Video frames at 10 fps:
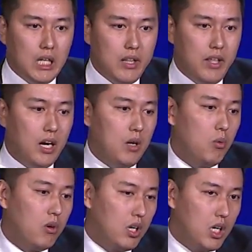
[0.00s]
there
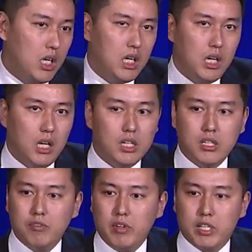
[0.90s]
were lots
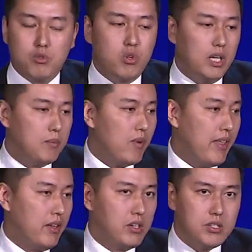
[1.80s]
of extreme
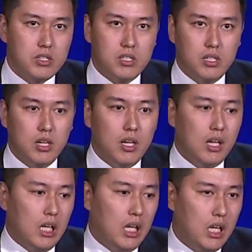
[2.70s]
weathers
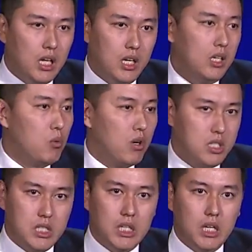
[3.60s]
uh, in the world
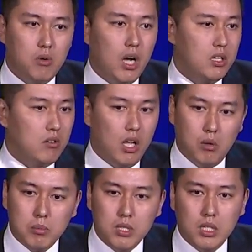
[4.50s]
around the globe.